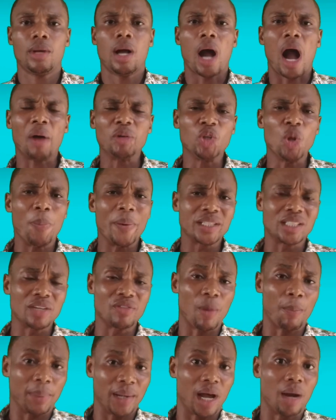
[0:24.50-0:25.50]
How do you
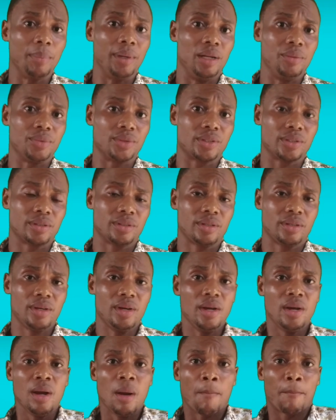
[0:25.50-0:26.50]
perceive your problems?
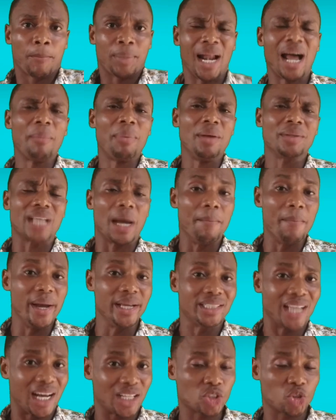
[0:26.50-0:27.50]
Problems are
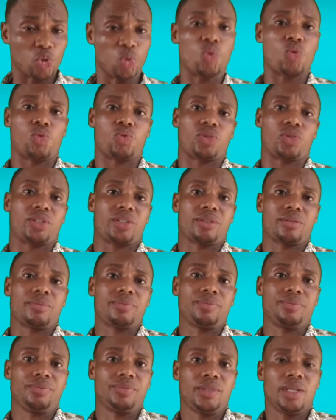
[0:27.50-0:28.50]
meant as tools.
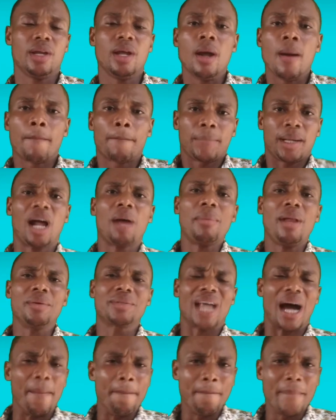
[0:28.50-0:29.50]

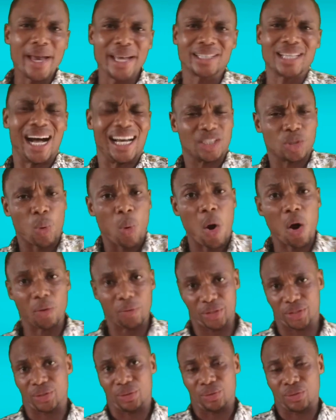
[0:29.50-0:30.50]
Problems are meant as
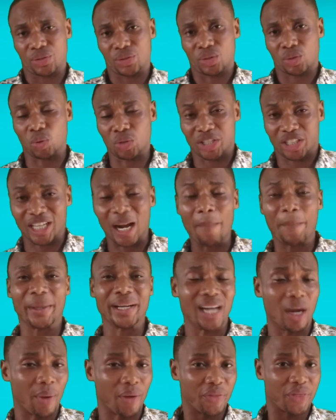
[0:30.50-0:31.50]
horizons to
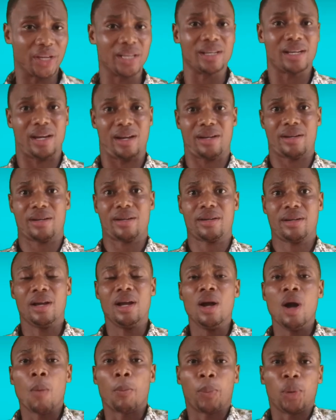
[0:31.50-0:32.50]
sharpen our thinking.
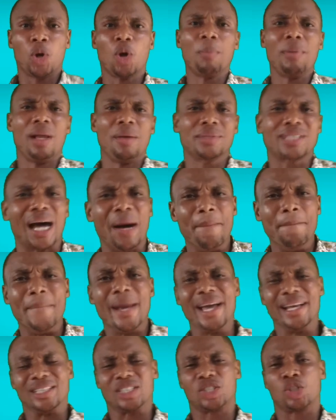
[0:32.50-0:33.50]
Problems are
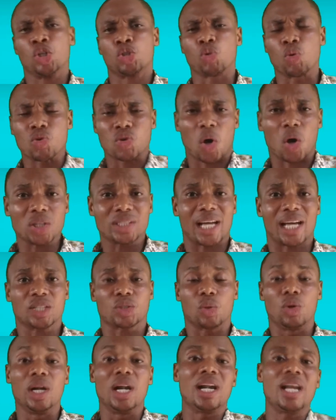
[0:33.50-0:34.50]
meant to cause us
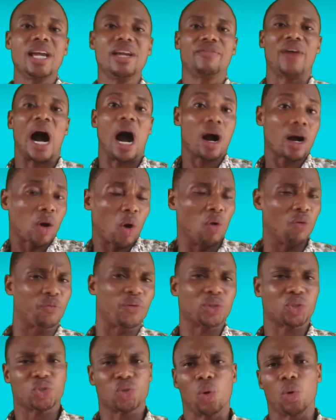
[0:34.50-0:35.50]
to leave our
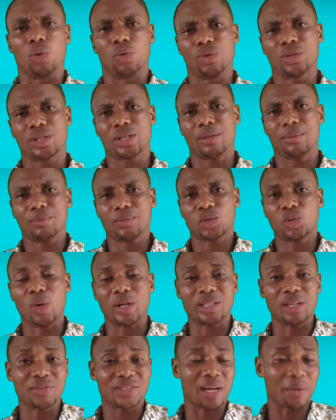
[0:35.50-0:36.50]
comfort zones to
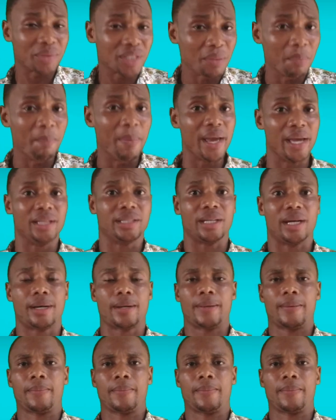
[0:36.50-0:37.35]
achieve something better.